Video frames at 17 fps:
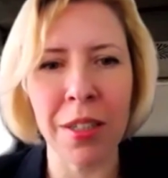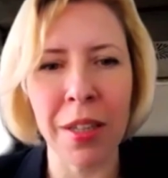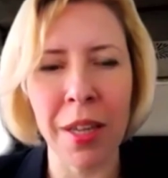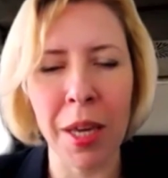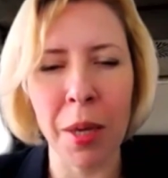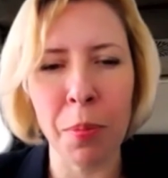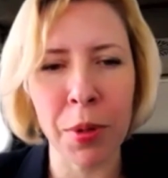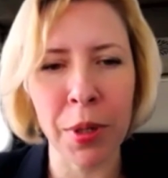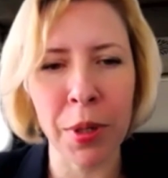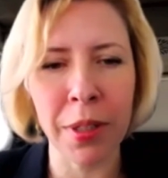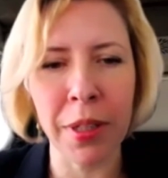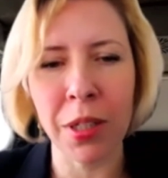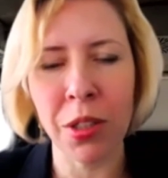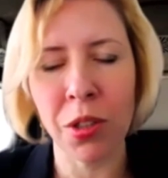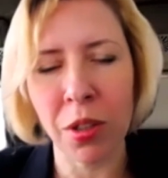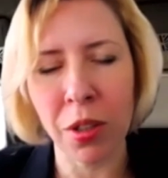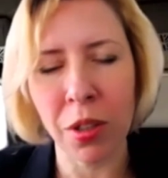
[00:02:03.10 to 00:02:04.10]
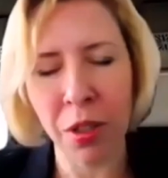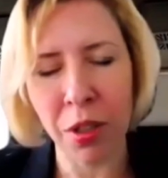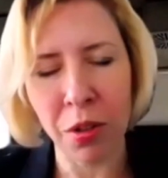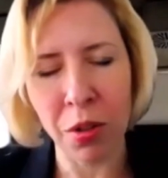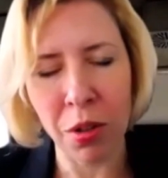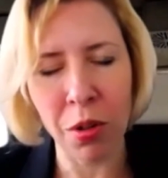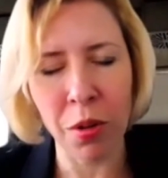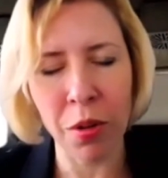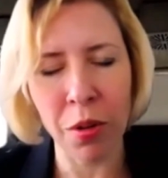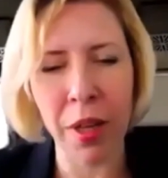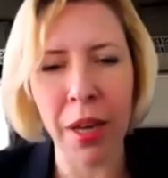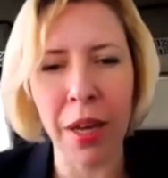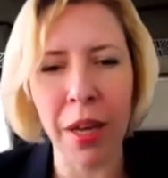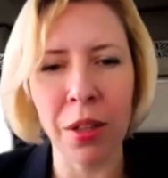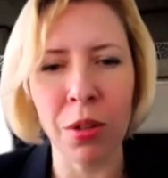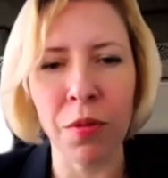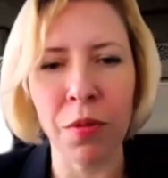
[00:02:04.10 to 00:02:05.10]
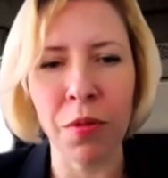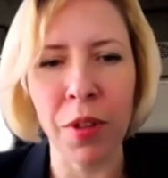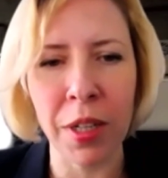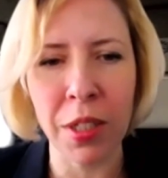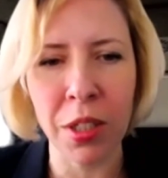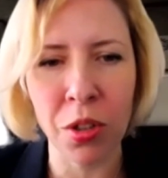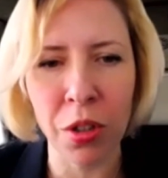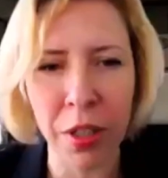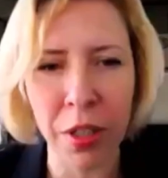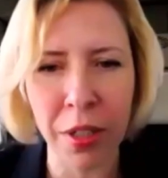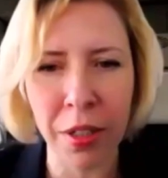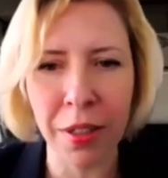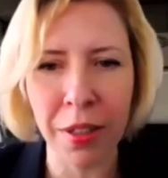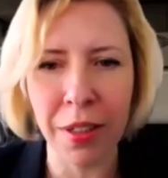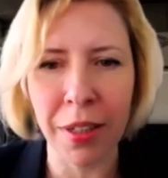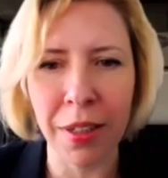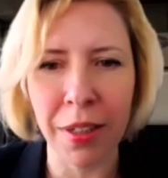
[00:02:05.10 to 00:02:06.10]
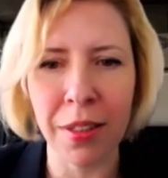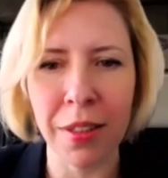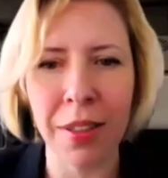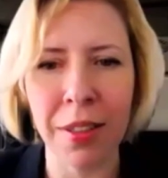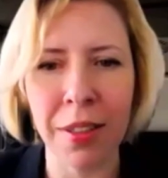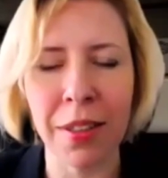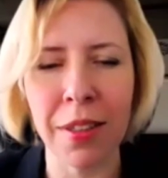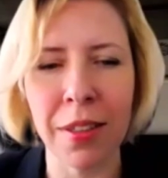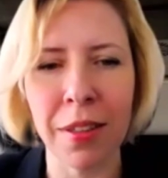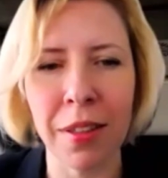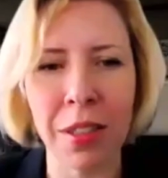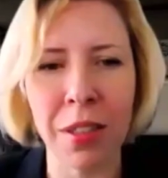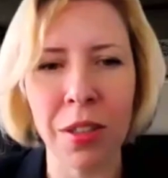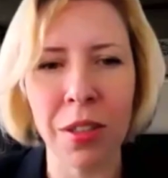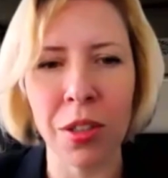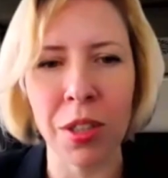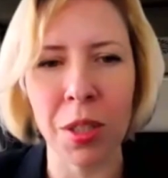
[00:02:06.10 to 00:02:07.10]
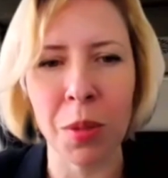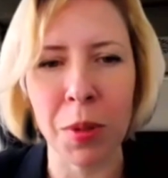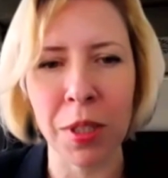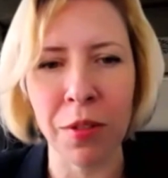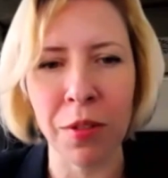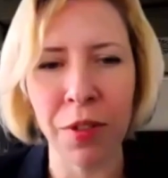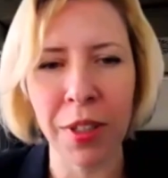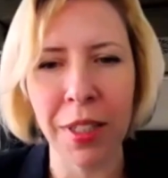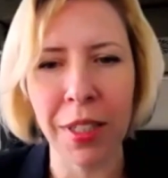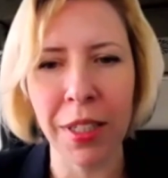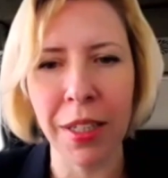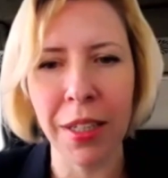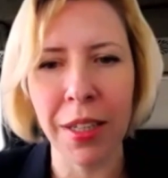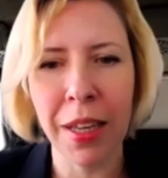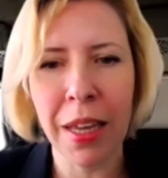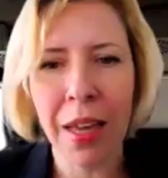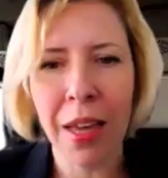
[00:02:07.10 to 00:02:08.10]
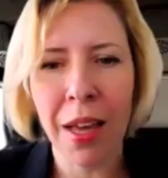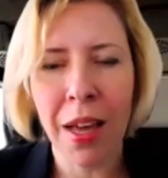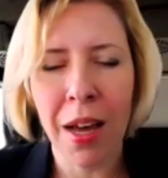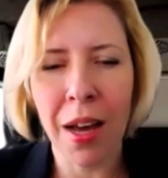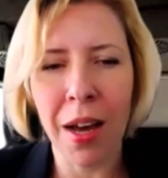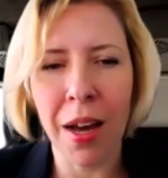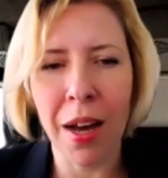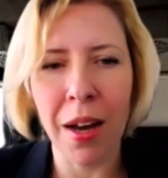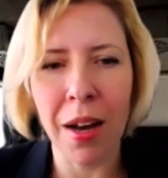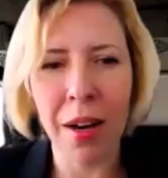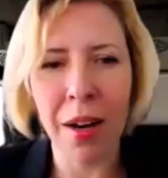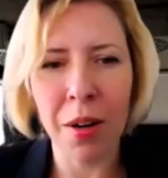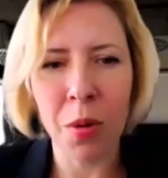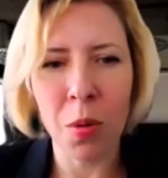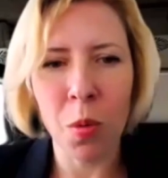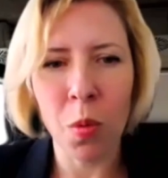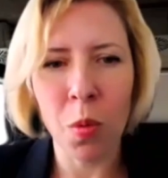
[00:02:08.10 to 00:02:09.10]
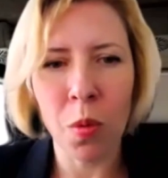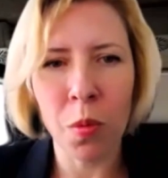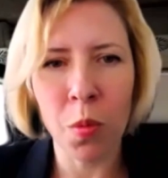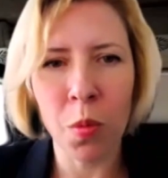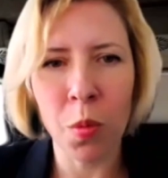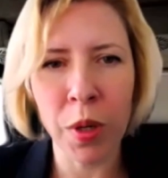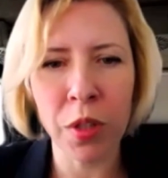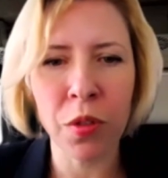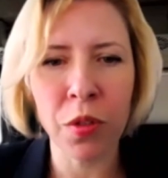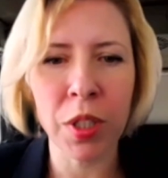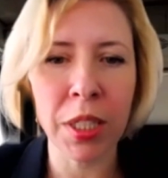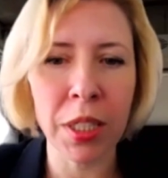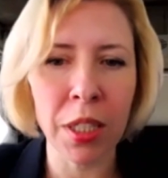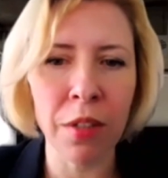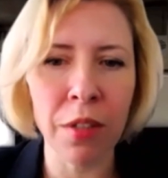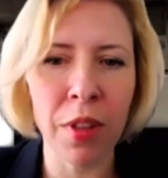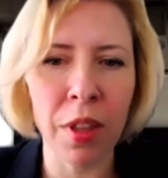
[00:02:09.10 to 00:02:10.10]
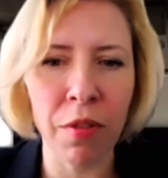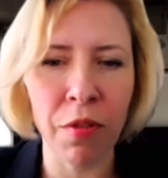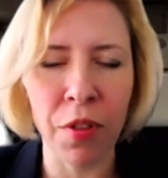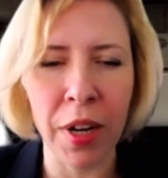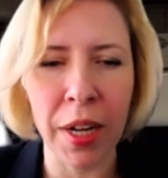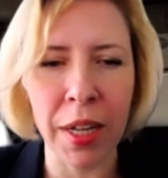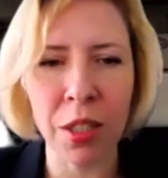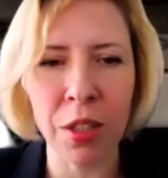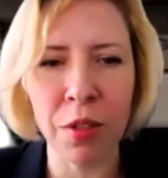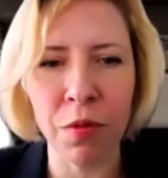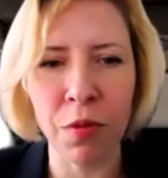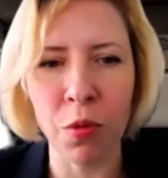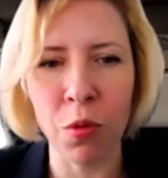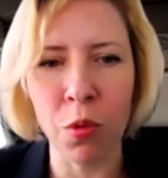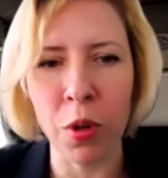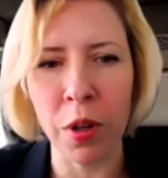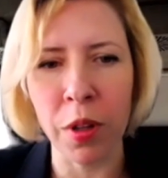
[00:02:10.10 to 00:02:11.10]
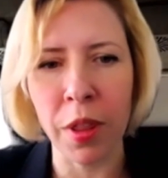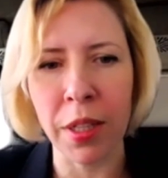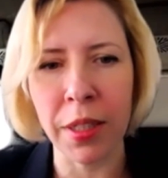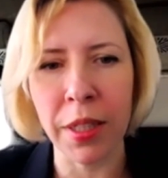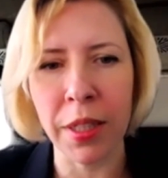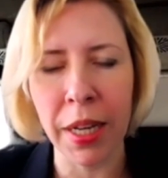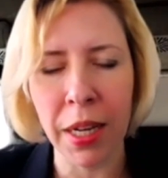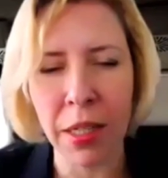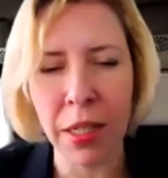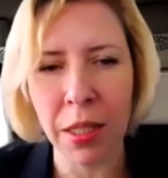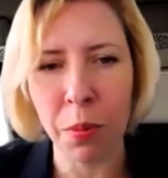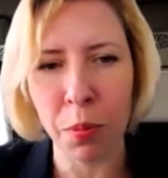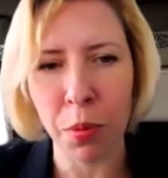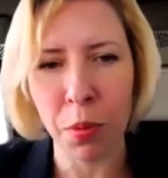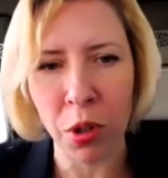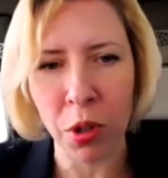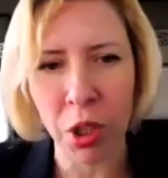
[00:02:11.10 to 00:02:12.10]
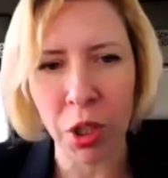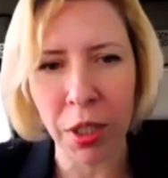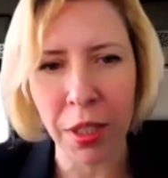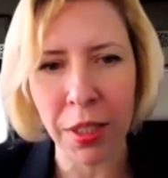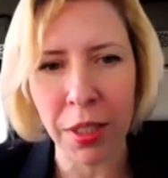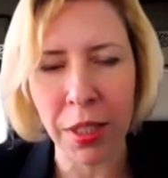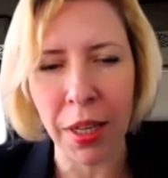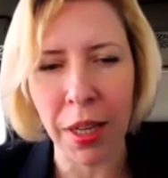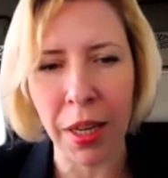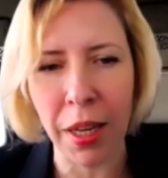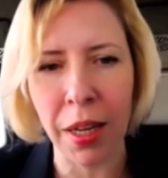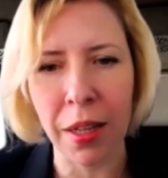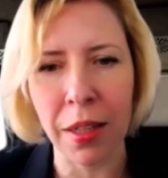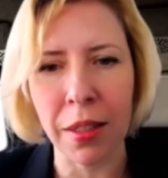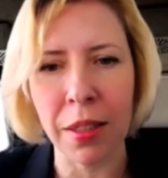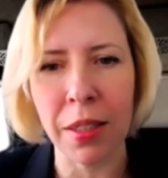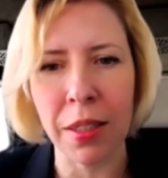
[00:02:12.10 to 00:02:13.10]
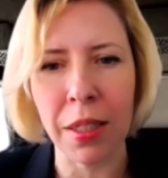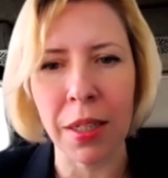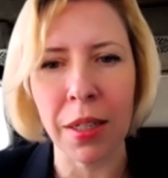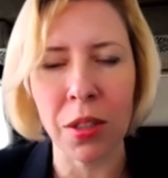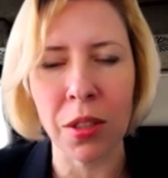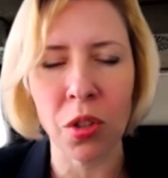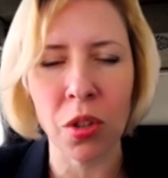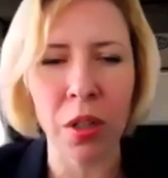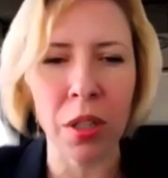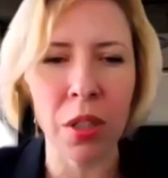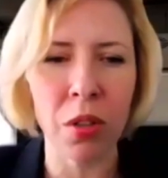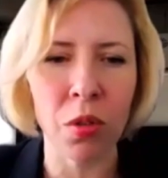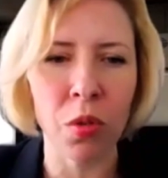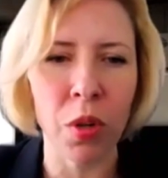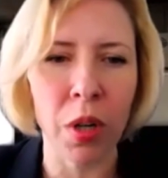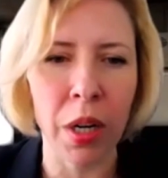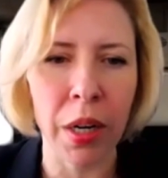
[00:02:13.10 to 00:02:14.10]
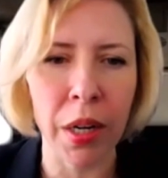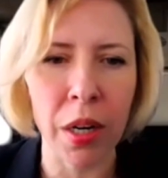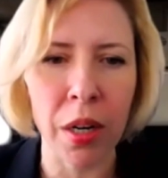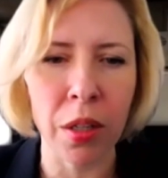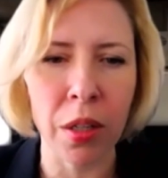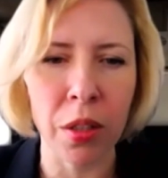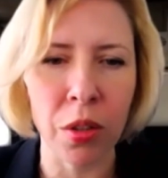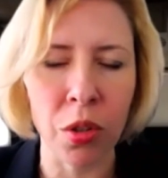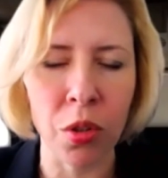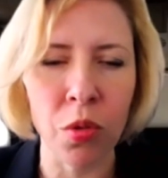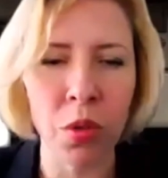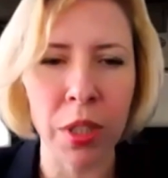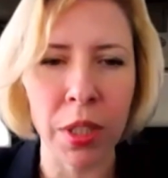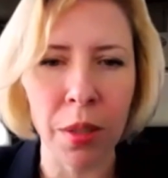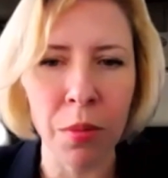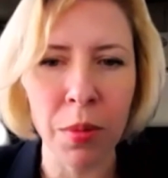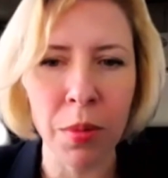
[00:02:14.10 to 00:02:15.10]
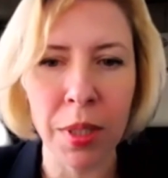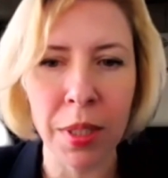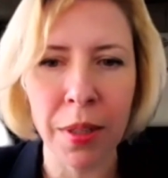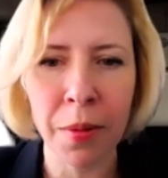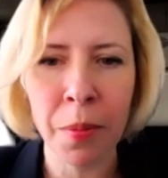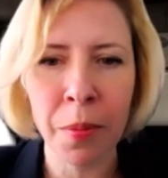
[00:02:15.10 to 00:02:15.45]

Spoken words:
April, actually all the end of last year and this year specifically. We received the funds for the Daisy project and started to hire new teams.